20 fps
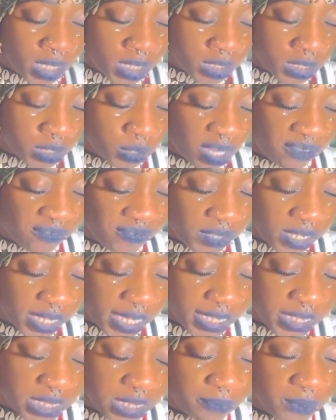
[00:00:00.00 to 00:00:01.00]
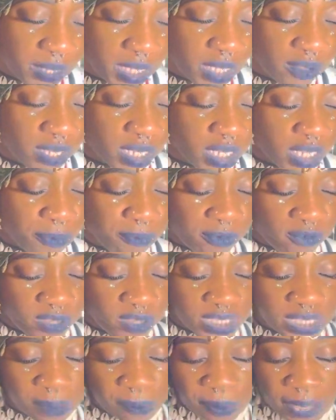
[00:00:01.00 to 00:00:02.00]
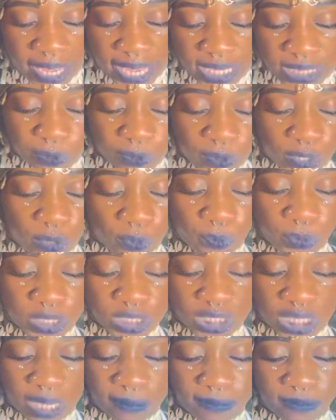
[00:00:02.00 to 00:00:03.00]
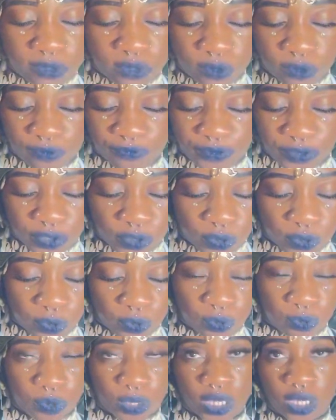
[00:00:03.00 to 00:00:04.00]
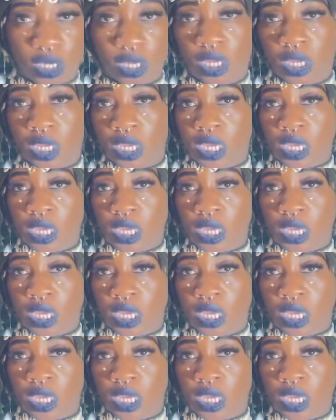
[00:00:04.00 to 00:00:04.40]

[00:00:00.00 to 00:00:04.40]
So I feel like something in your recent past where a wish came true for you, where